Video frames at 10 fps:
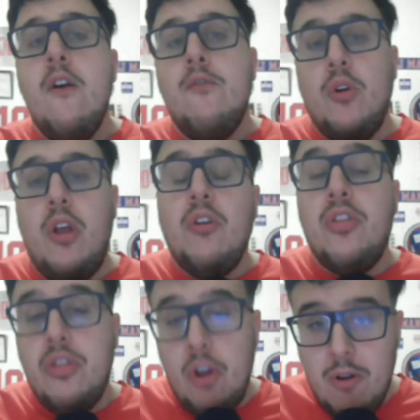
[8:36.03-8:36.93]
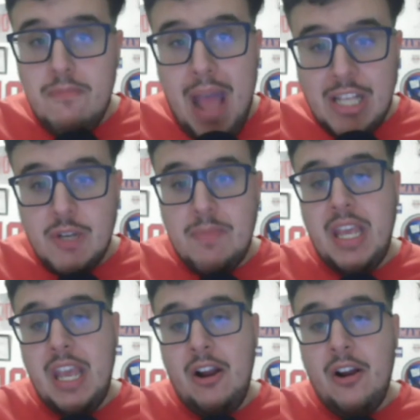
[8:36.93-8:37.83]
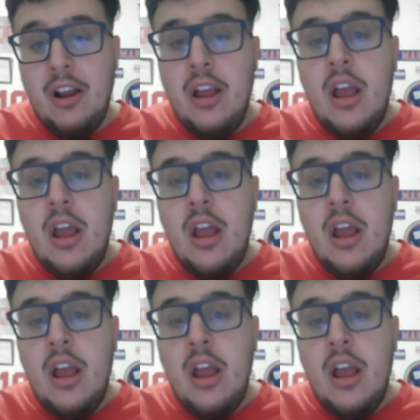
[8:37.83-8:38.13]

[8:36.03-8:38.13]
for their third matchup of the year